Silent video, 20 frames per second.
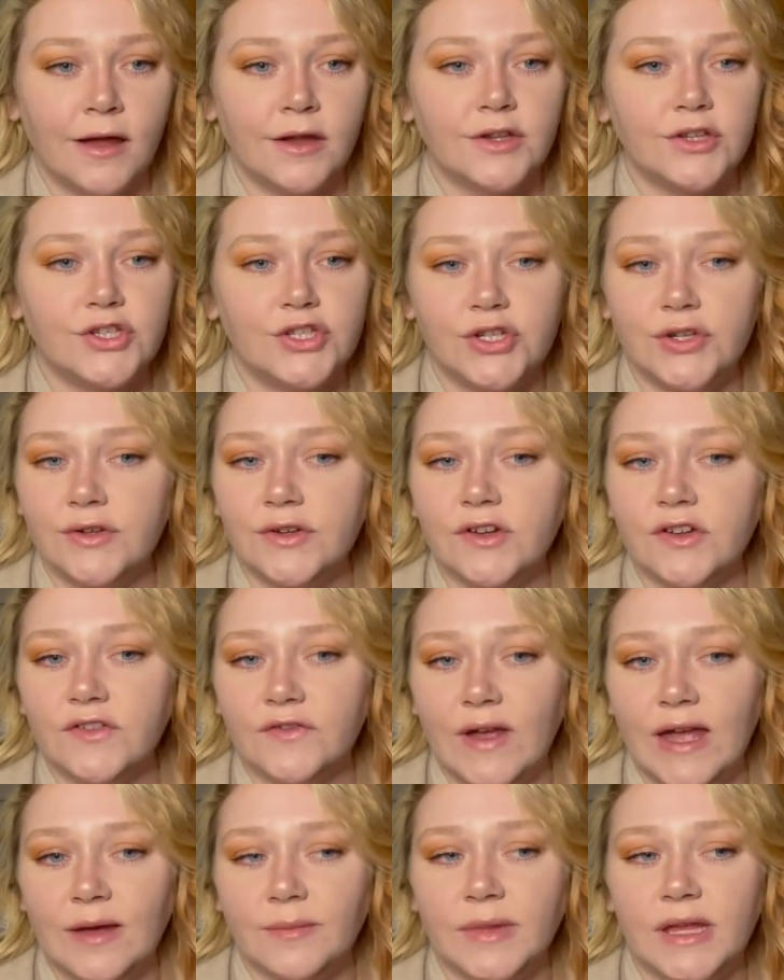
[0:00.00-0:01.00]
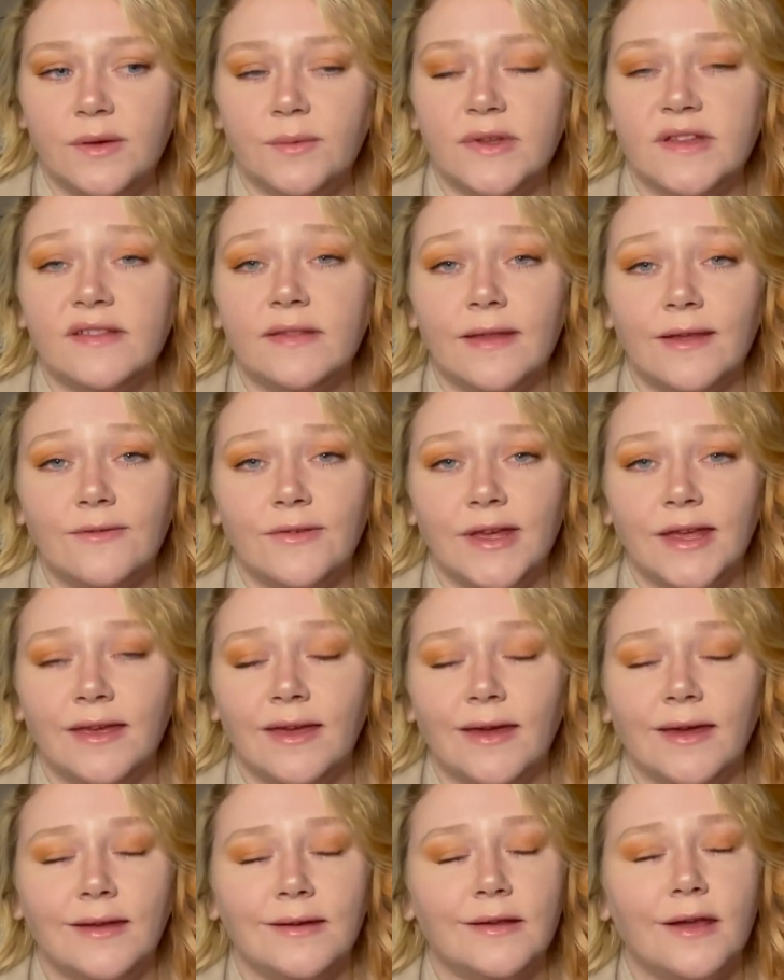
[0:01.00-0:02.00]
Junior's family was living
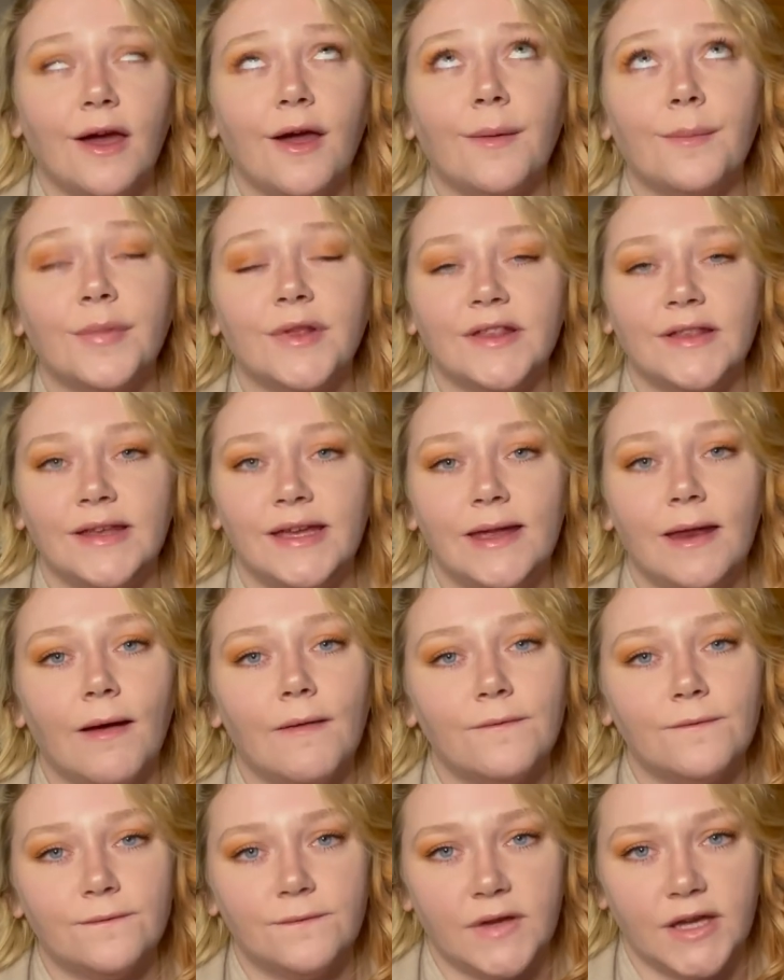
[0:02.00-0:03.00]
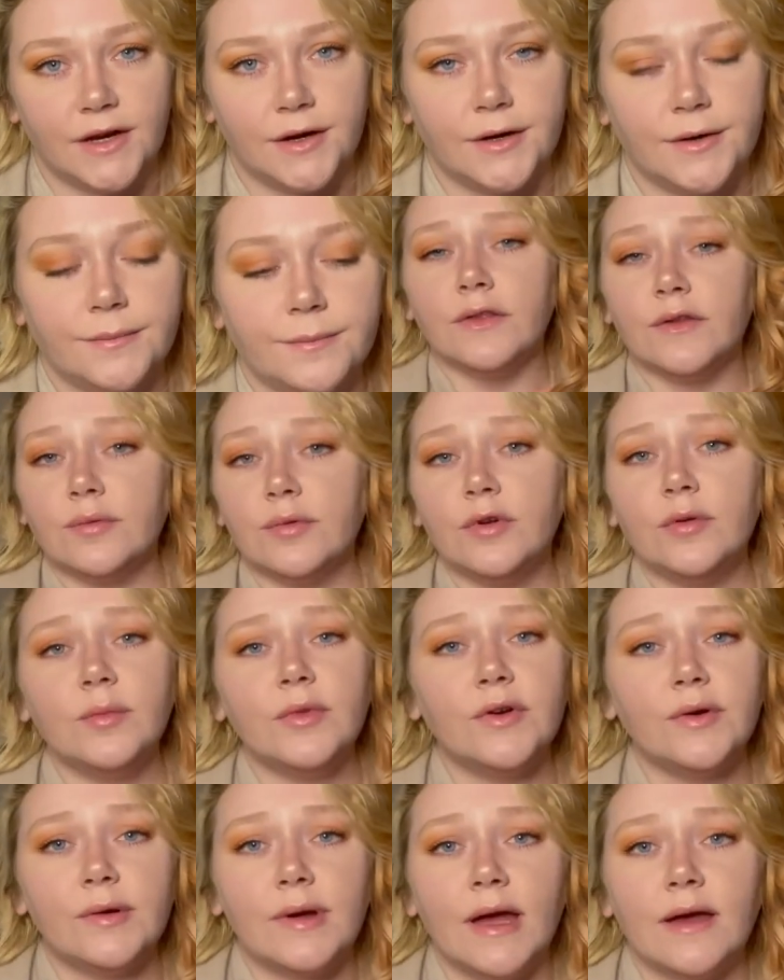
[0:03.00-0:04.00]
in complete fear. The rumor
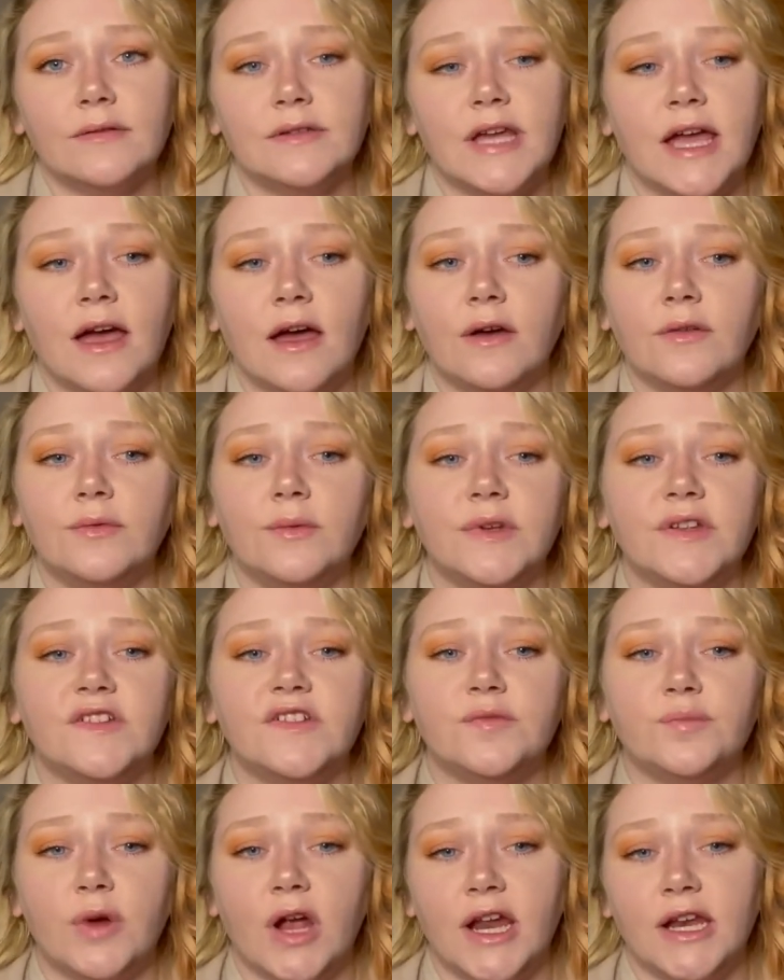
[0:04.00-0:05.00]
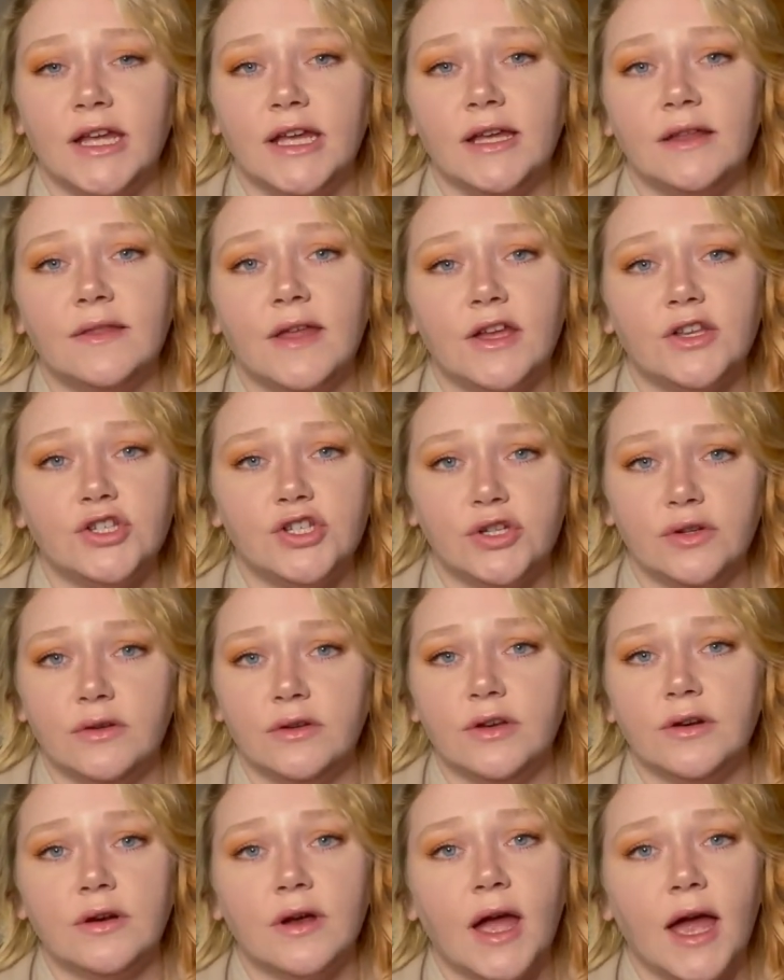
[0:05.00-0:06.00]
around town was spreading that
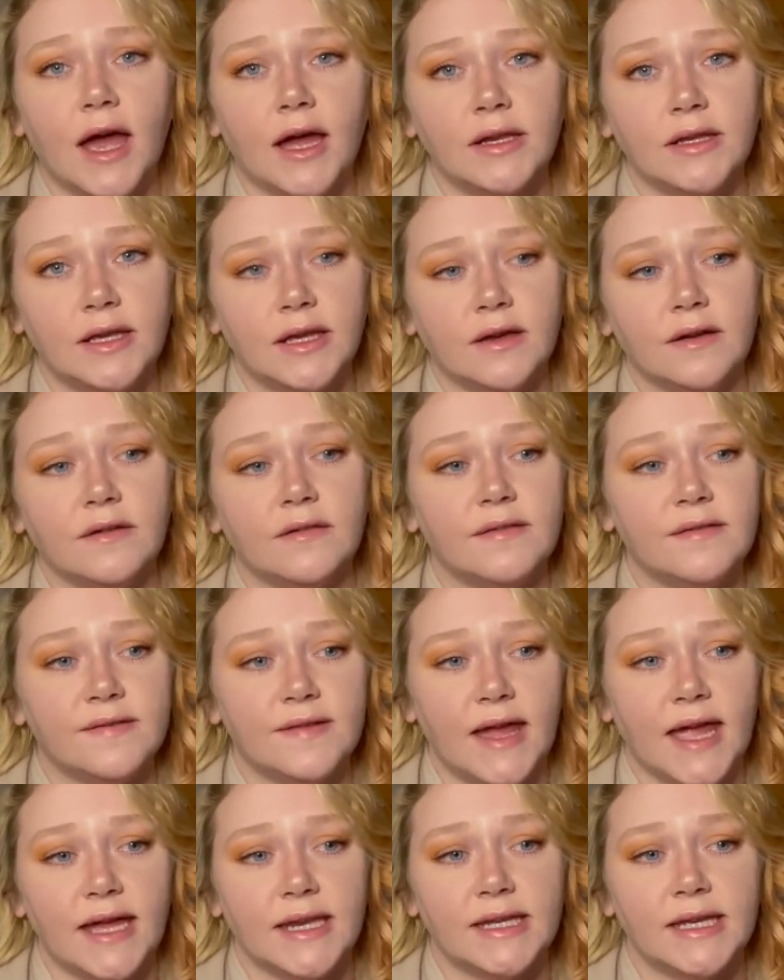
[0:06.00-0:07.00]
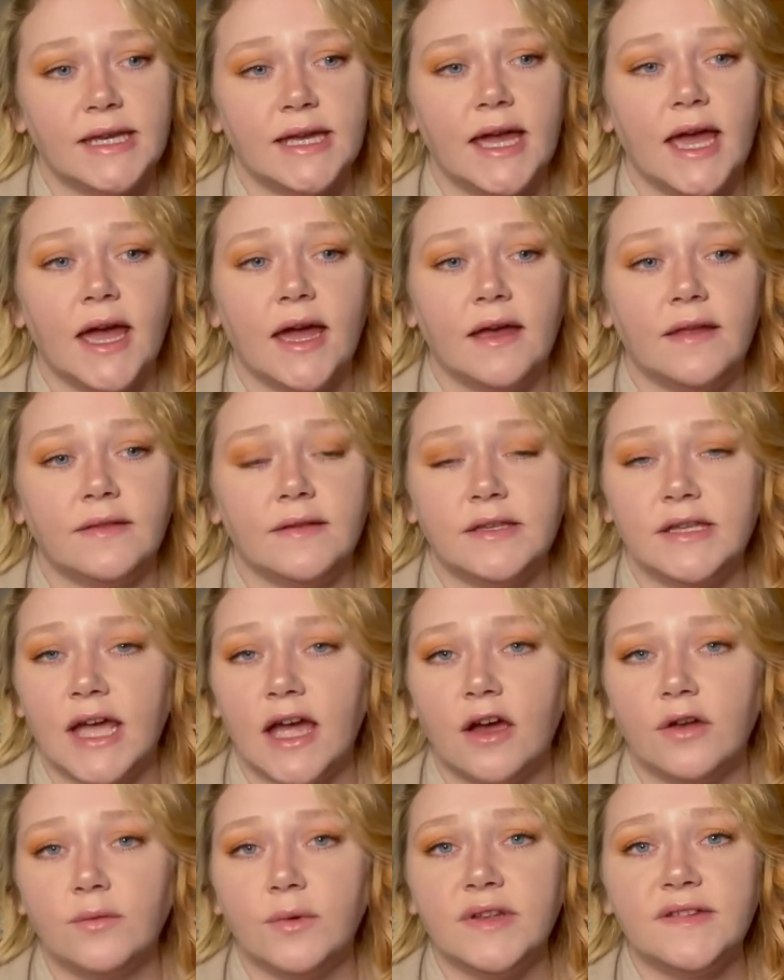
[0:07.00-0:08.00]
Junior had killed Sandy, and the
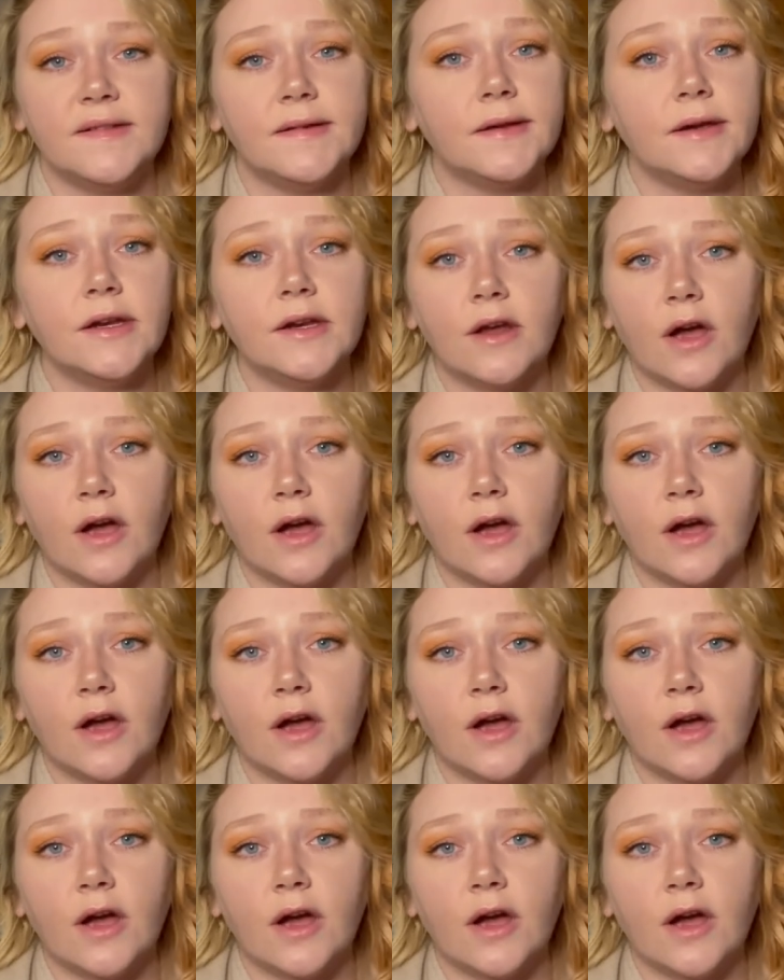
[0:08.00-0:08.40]
town was in an